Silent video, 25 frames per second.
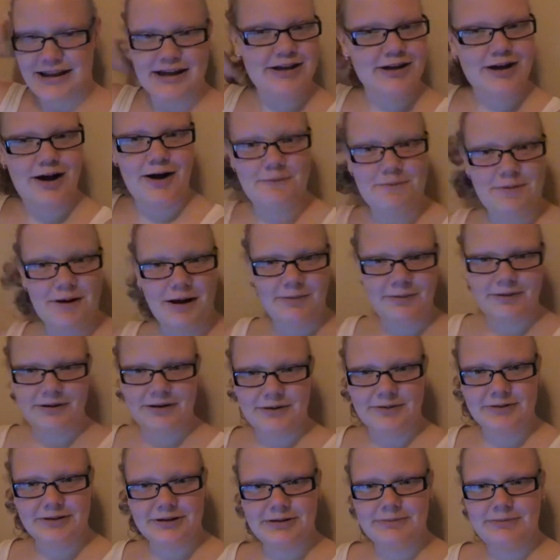that y'all probably
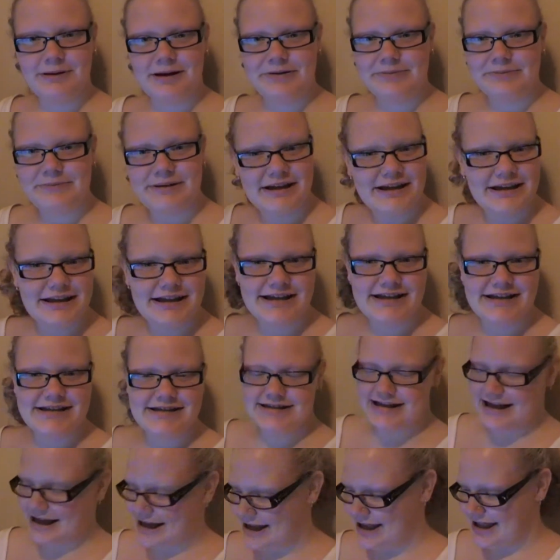don't know about me
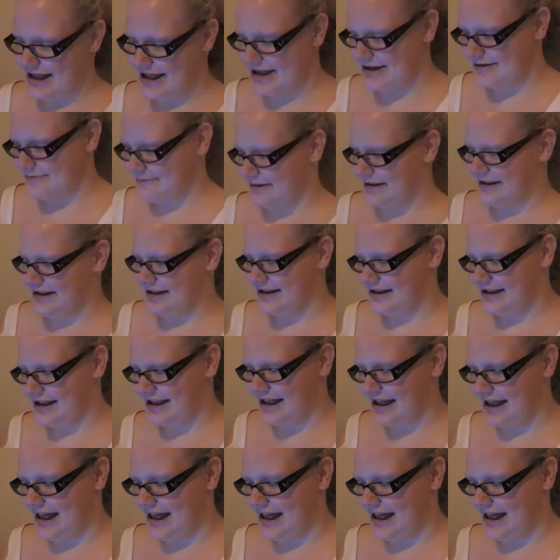is I am an